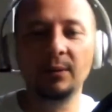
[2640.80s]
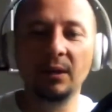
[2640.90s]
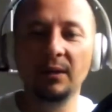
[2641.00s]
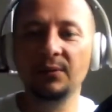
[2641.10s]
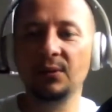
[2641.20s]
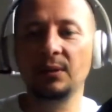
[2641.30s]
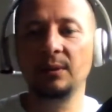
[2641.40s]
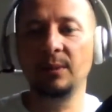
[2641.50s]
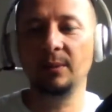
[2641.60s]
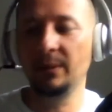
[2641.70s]
live
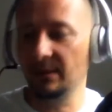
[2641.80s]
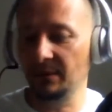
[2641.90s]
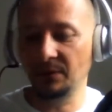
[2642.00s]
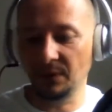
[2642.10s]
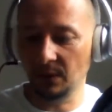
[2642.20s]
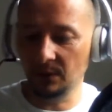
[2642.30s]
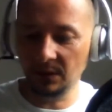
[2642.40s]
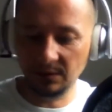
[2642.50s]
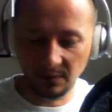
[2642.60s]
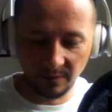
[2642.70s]
stream in the middle of a field.
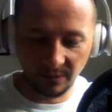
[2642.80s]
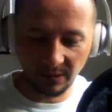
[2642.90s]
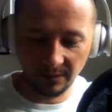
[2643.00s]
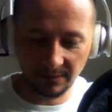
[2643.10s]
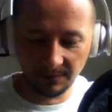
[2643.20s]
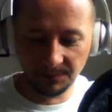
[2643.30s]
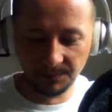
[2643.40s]
It's got to be done.